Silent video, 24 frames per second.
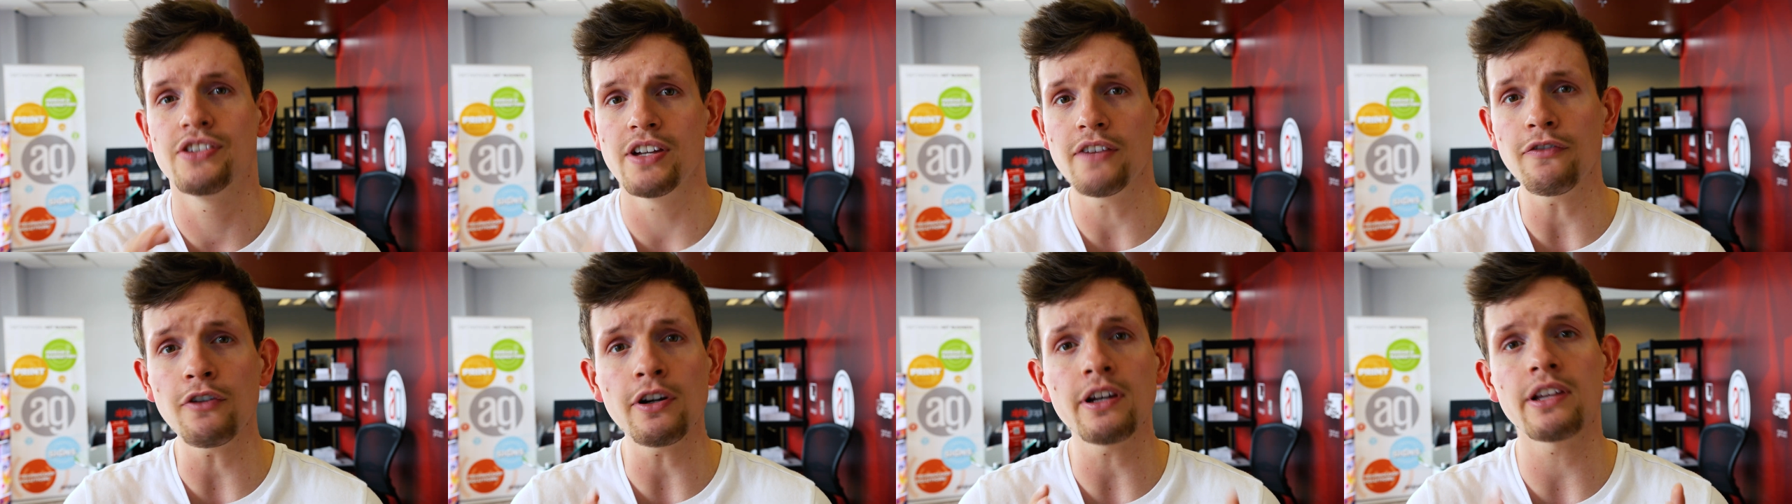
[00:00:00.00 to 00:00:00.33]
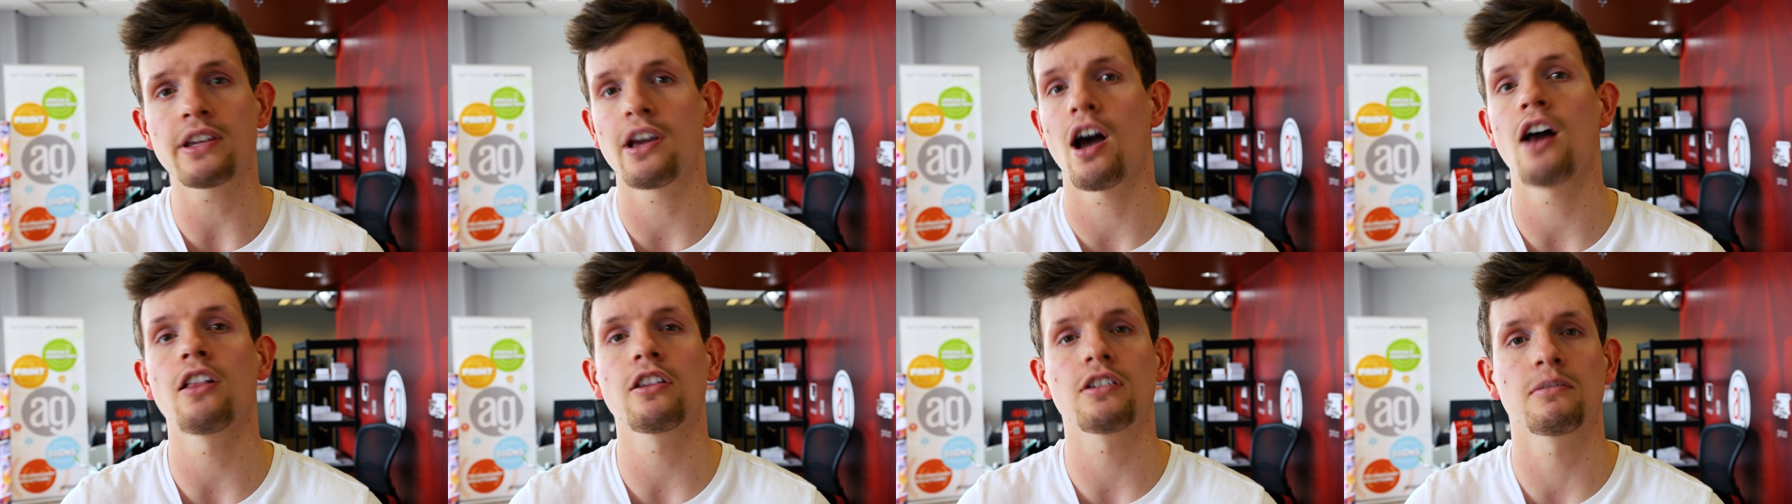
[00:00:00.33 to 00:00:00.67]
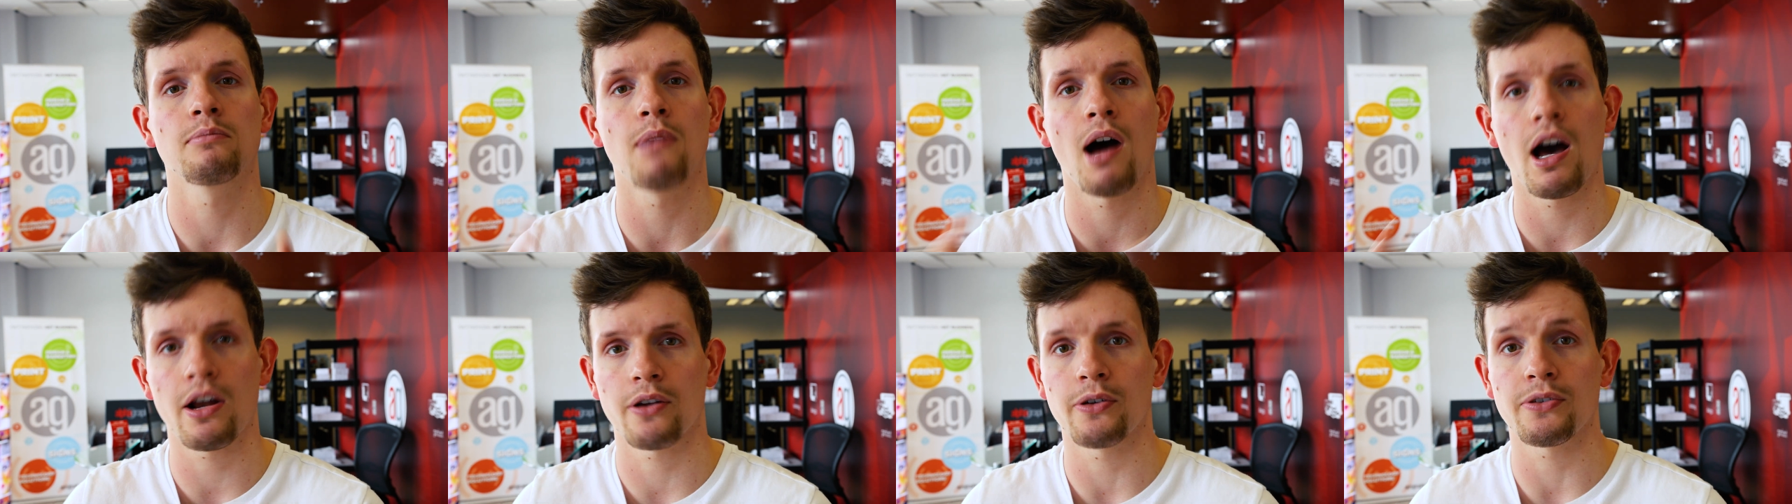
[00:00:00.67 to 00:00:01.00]
Different
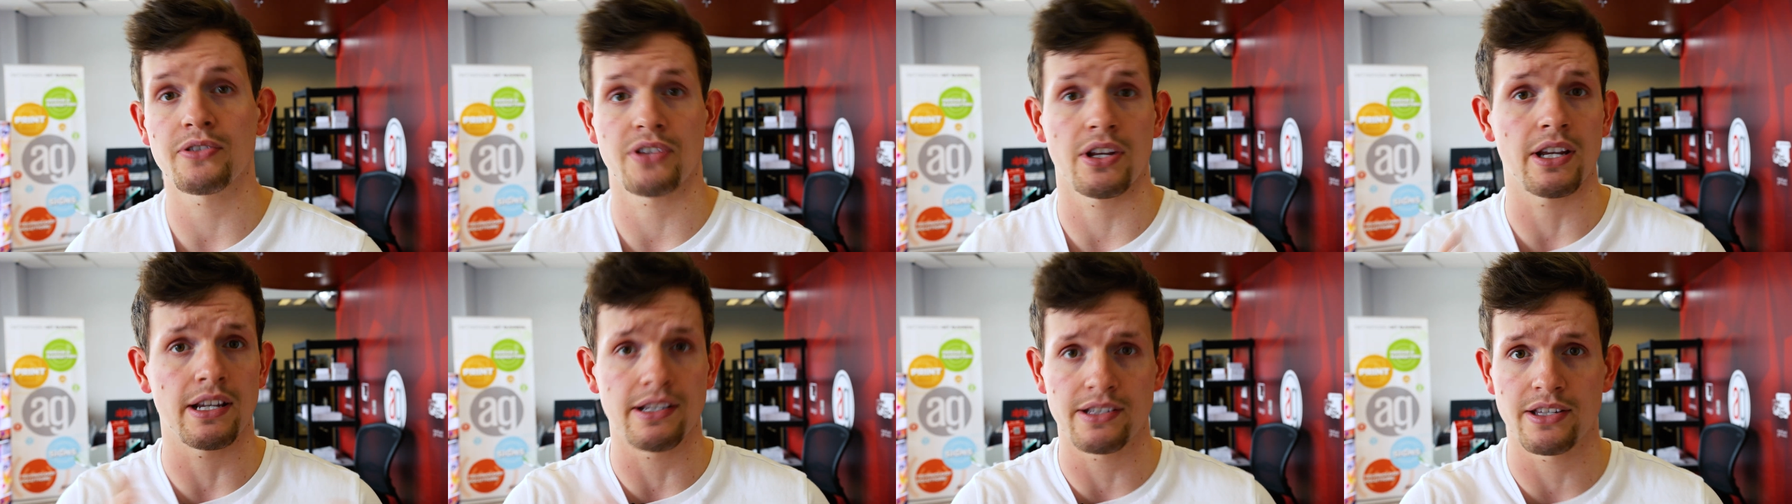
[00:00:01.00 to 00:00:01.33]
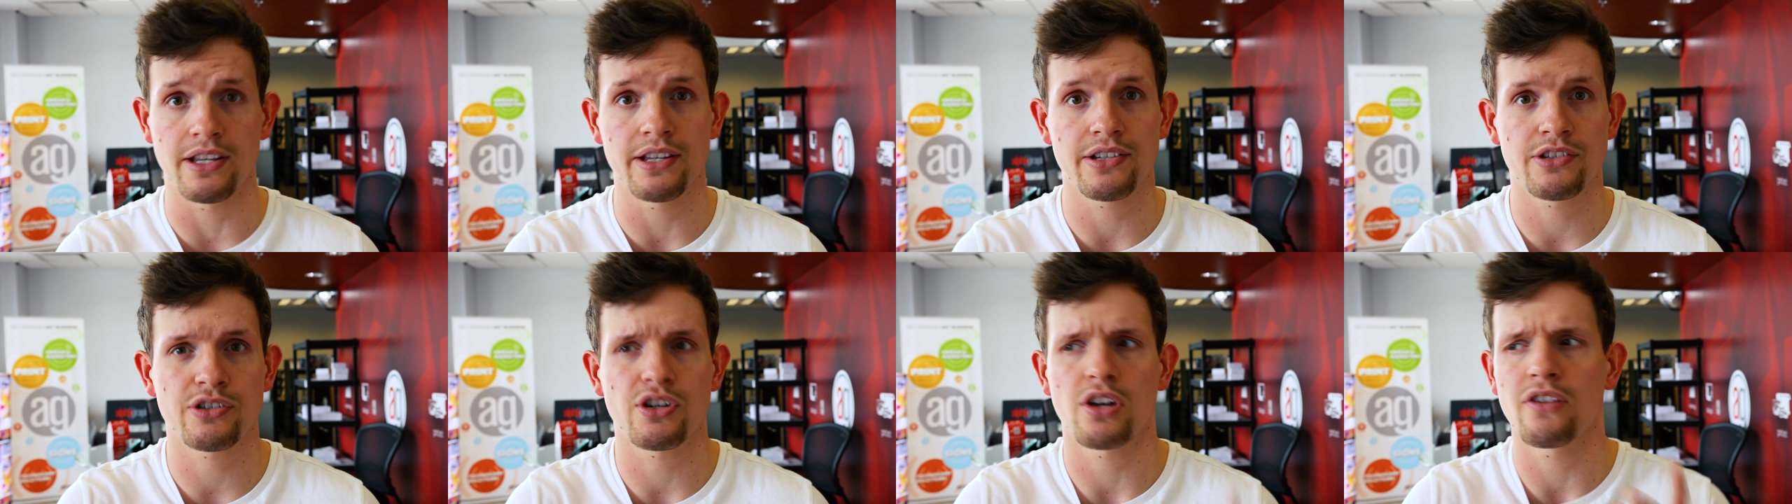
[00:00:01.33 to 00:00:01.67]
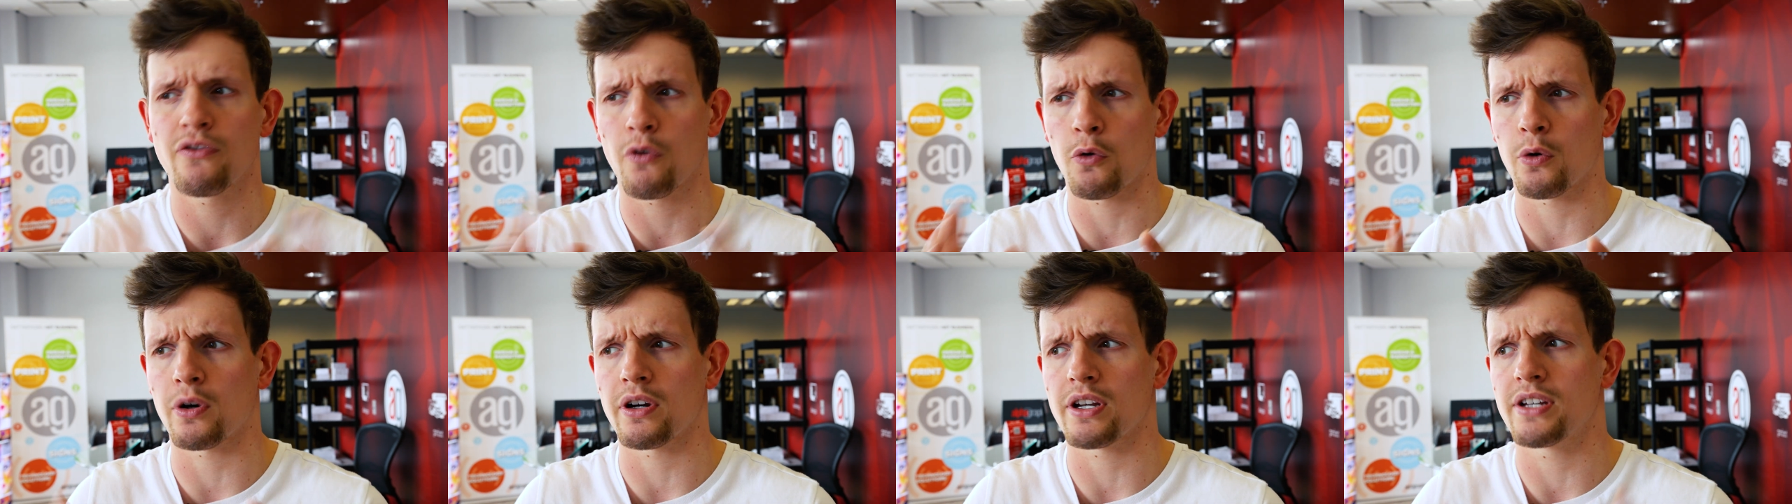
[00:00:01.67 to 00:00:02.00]
color models
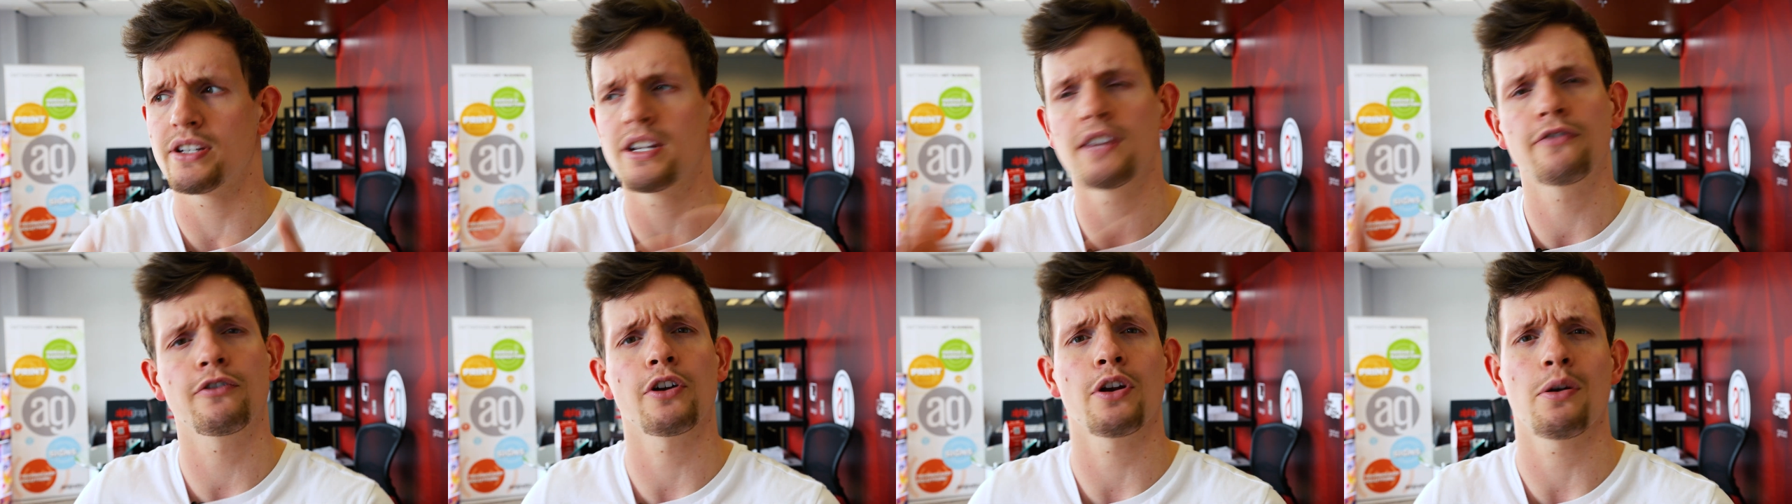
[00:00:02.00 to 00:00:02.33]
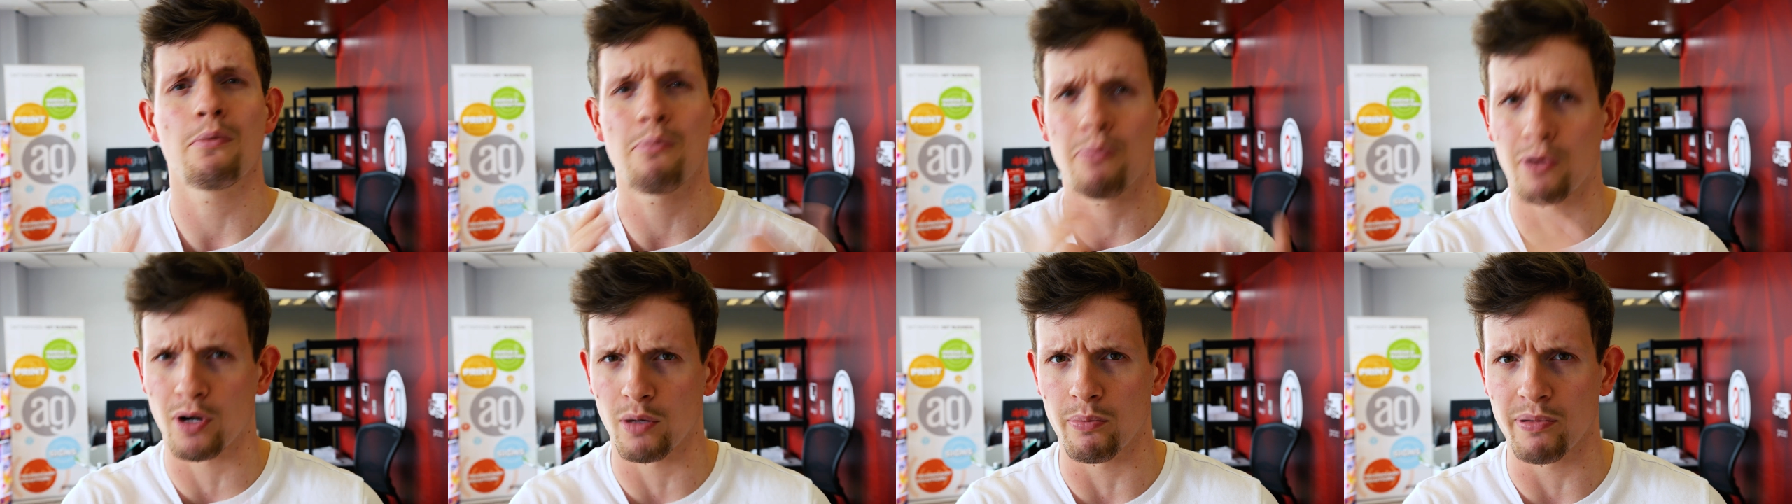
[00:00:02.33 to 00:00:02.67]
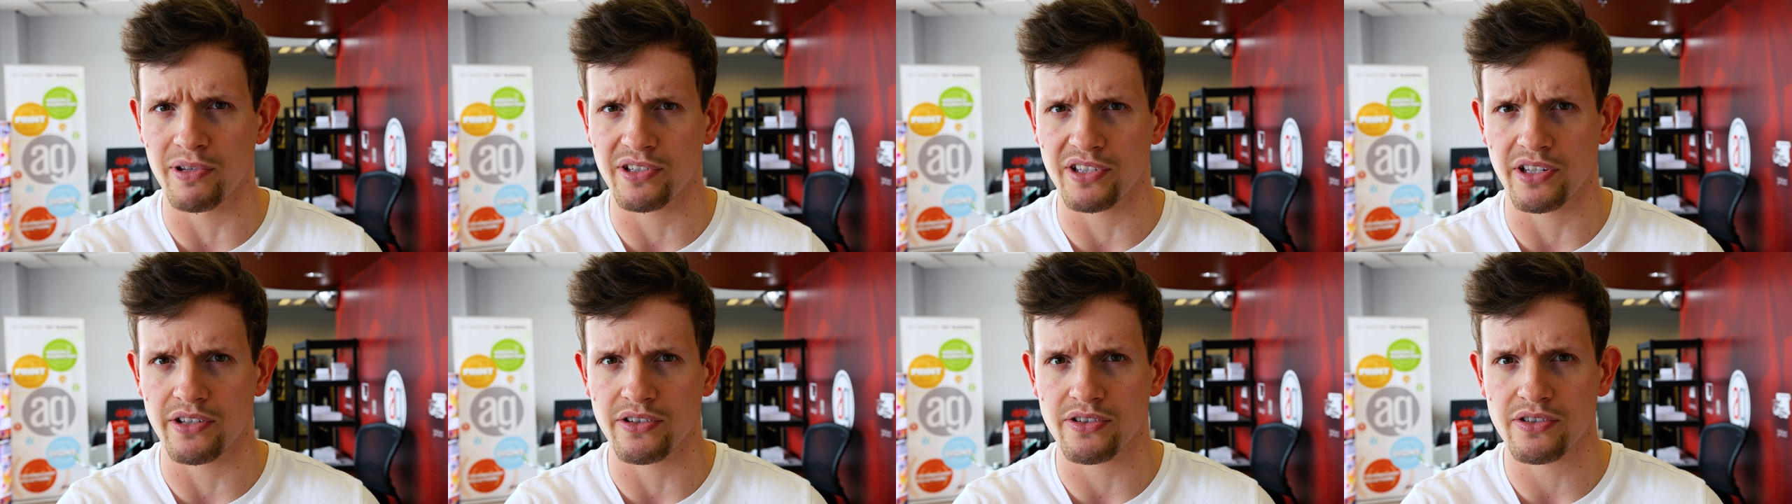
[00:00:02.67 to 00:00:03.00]
exist for different
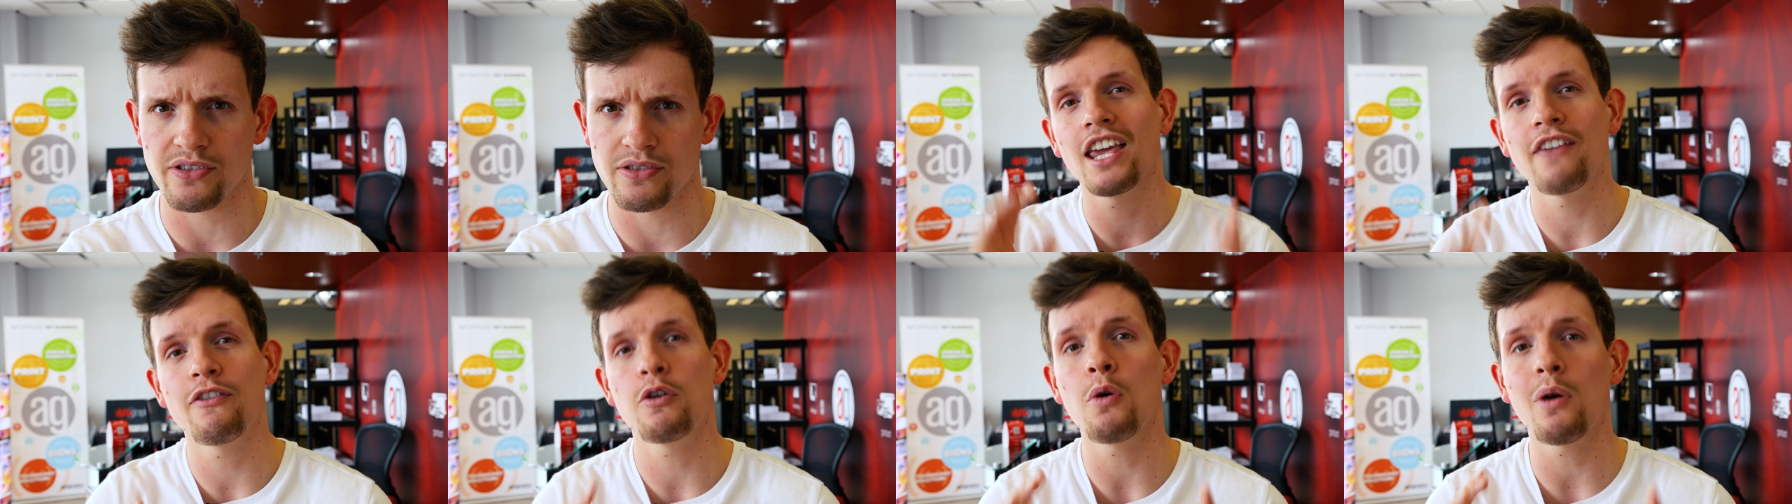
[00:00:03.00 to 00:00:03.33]
purposes.